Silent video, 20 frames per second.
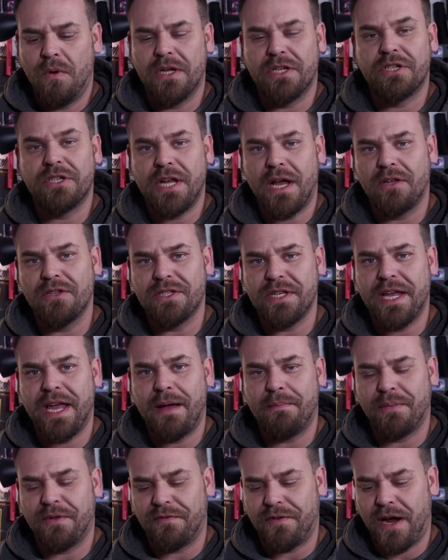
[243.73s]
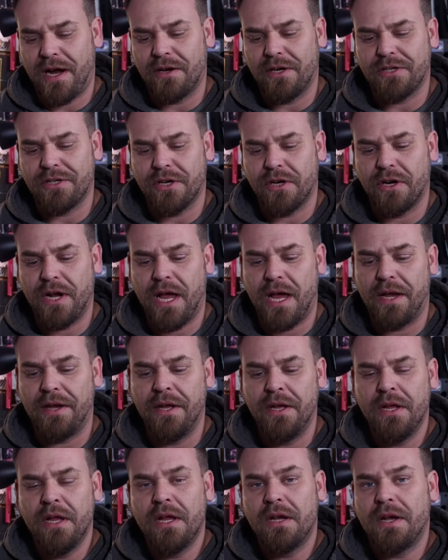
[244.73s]
which tells the amplifier to turn on.
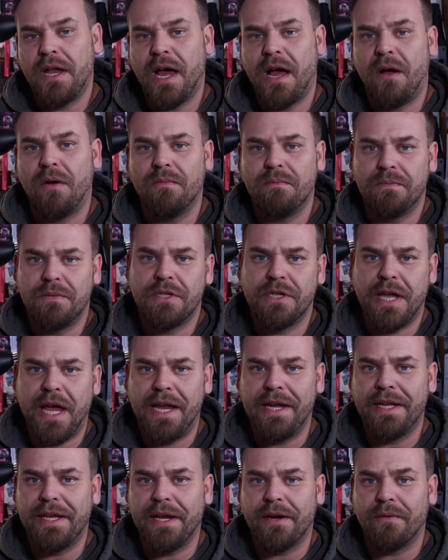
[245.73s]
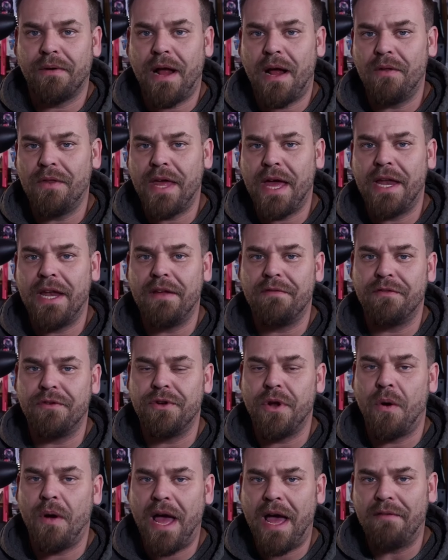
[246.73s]
Now, to kind of get around that, if you
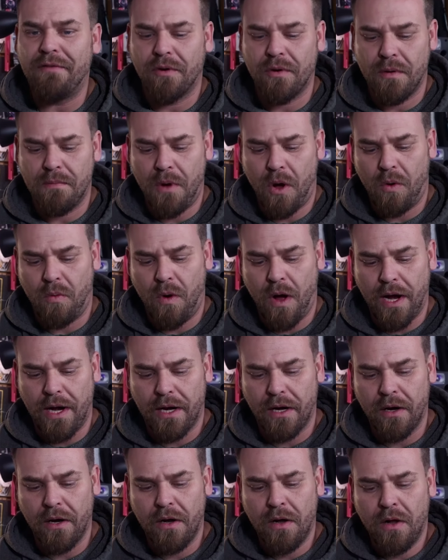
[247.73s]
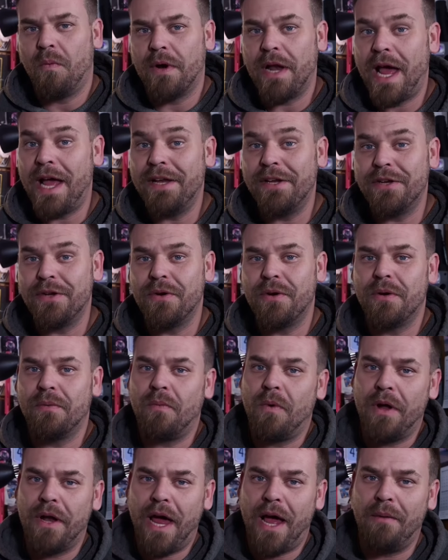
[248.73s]
don't have a remote wire, what I do
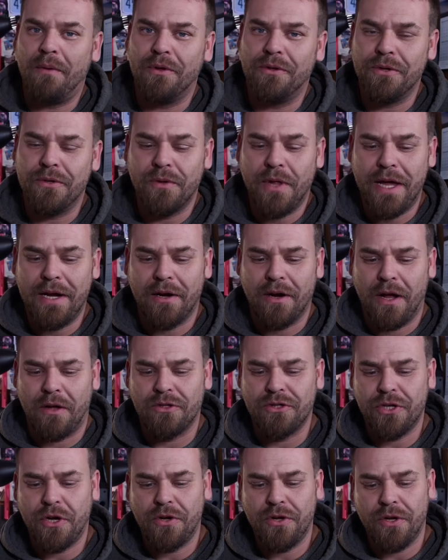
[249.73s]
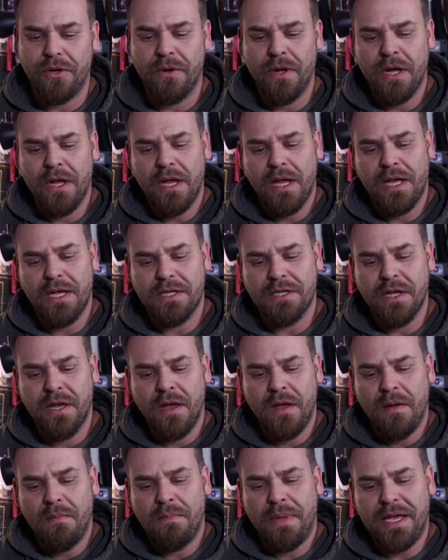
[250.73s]
and what I will do later, I'll show you, is
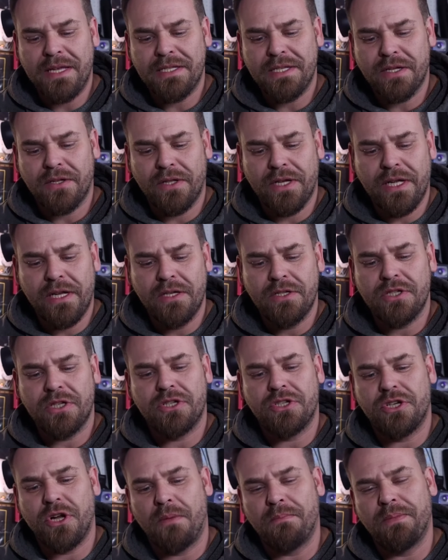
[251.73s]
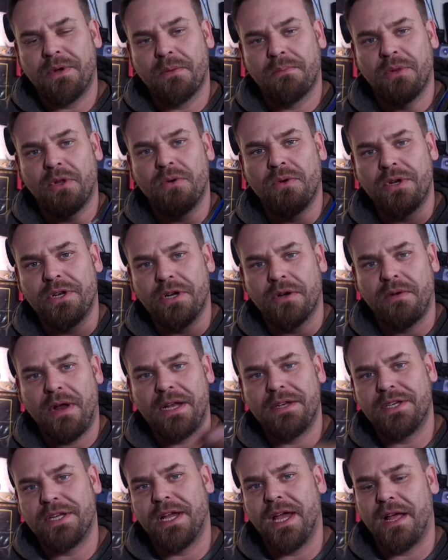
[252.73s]
basically just jump your blue and your
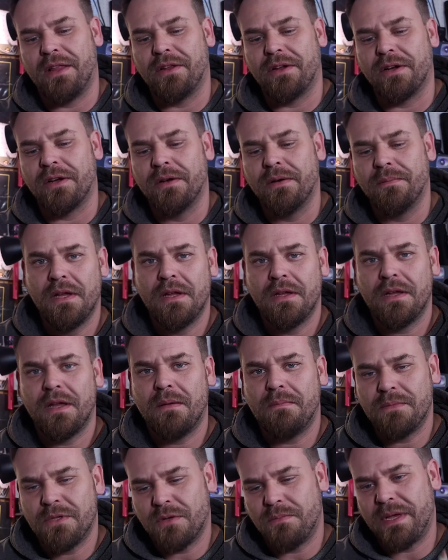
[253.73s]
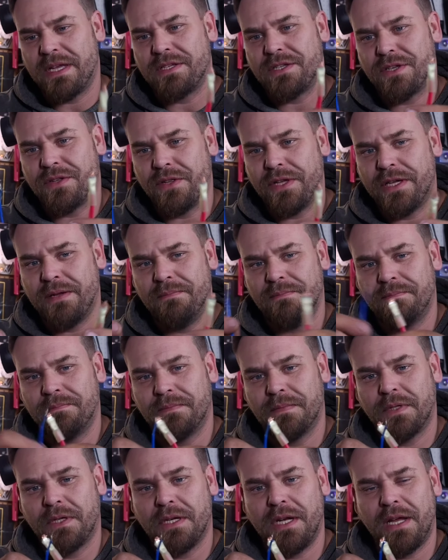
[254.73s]
red together. Yep, so basically
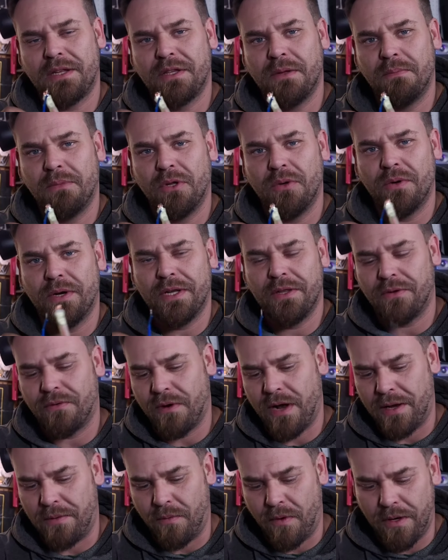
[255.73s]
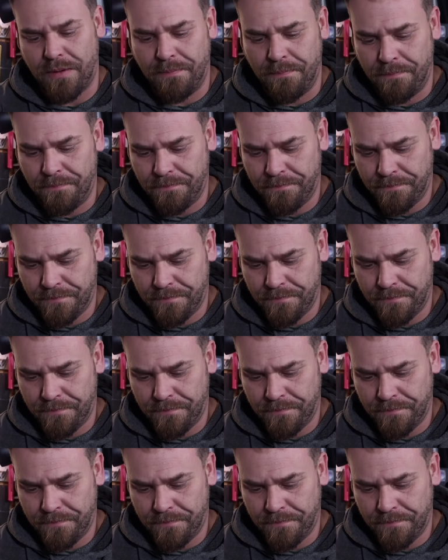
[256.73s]
connect the blue one and the red one.